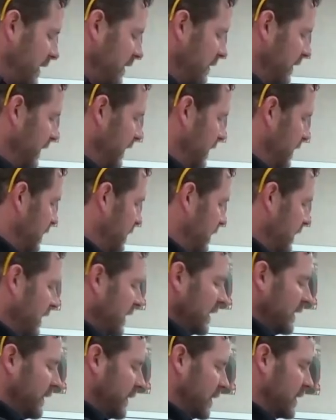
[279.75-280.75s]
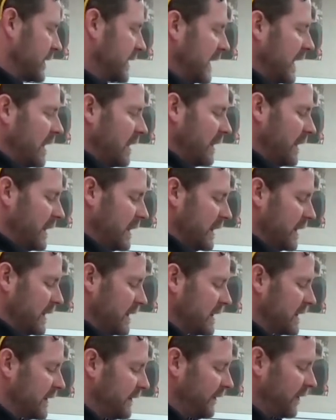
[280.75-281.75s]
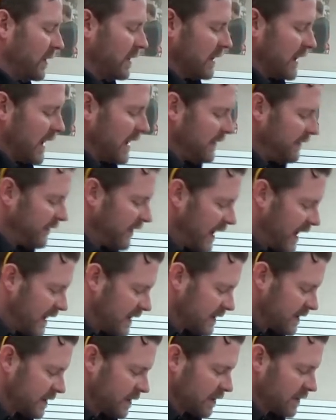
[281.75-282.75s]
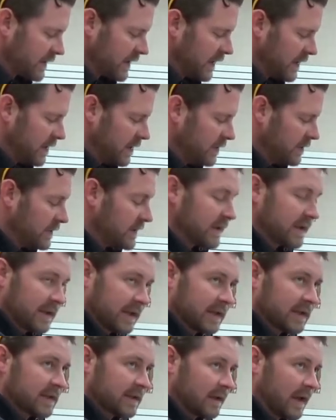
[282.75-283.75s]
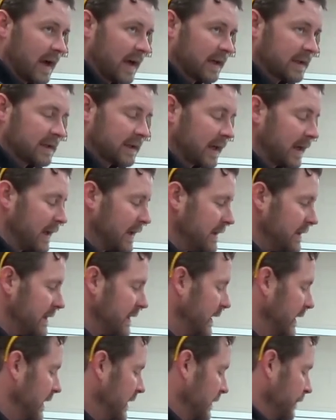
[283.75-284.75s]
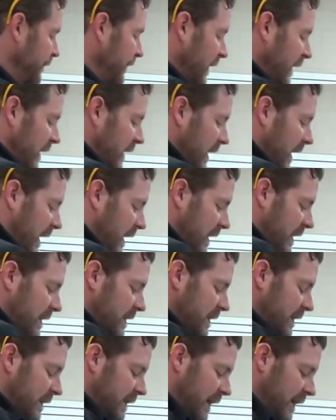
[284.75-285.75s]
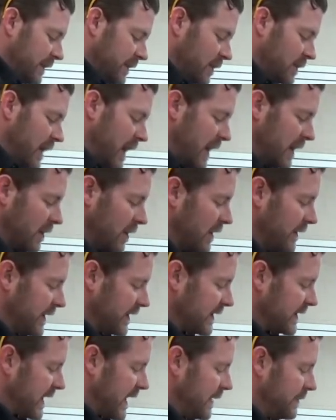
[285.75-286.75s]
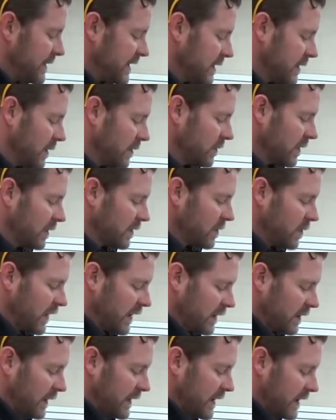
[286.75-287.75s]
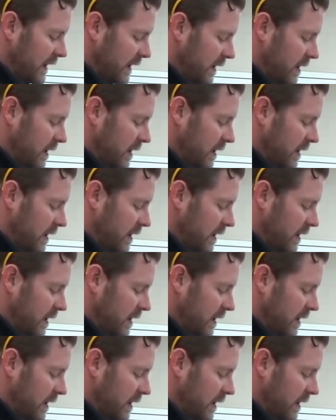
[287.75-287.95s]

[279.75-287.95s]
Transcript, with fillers: manual here, they're telling us for a fastener to use this Loctite and that they're not all the same. So real quickly